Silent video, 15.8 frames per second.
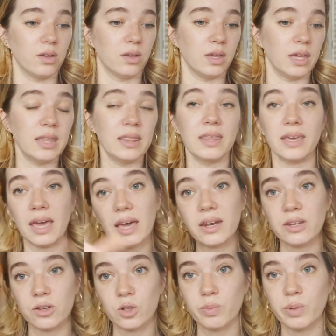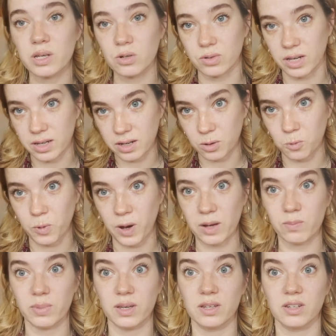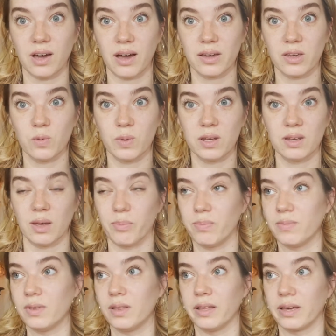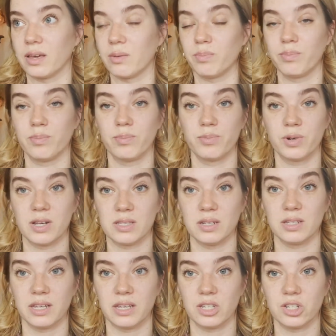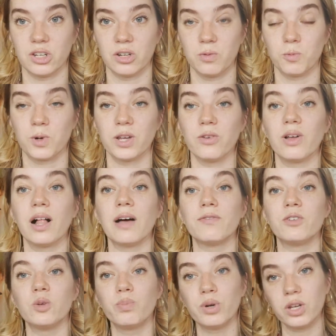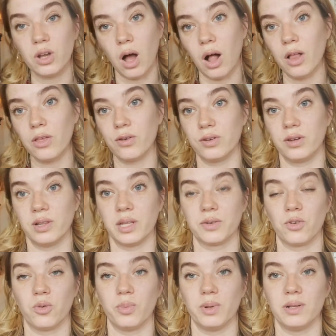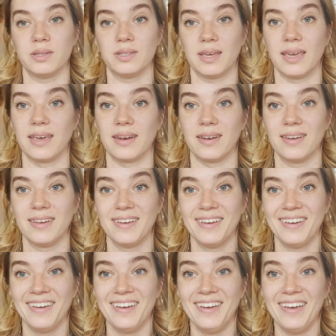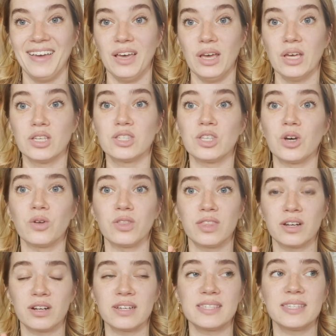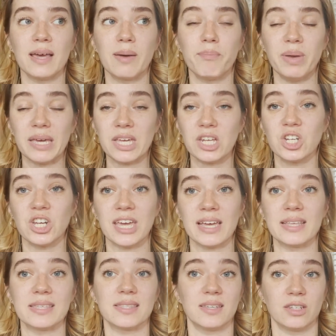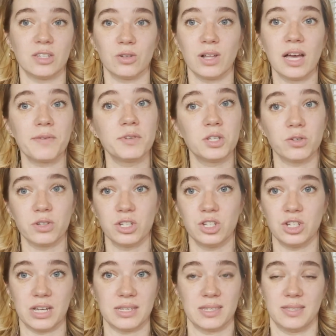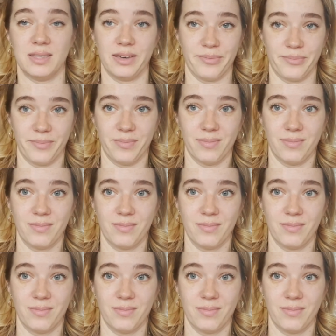in the end, you'll be creating one big document, like a presentation, where you have to put all your deliverables in. So there's a big chance that you'll have to adjust them.